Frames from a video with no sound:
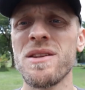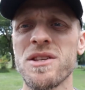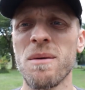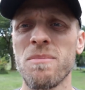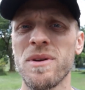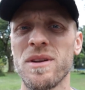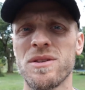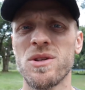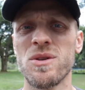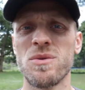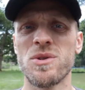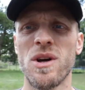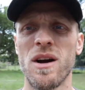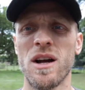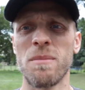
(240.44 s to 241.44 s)
something to
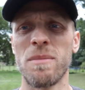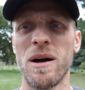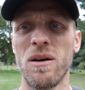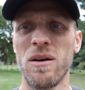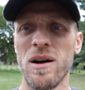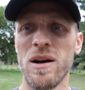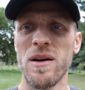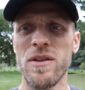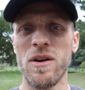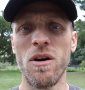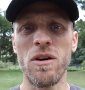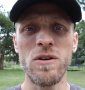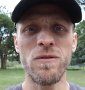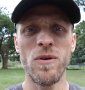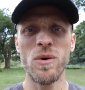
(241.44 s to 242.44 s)
talk about. The
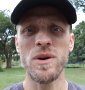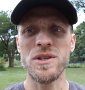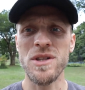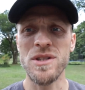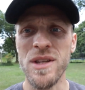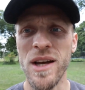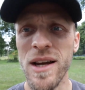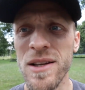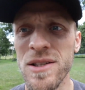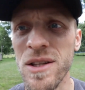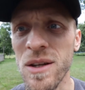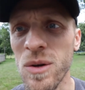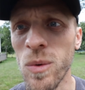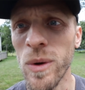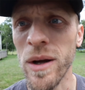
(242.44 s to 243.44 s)
autofocus is nice
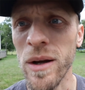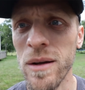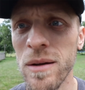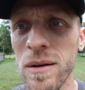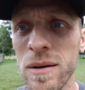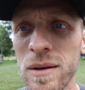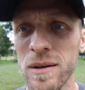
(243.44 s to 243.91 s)
and quick.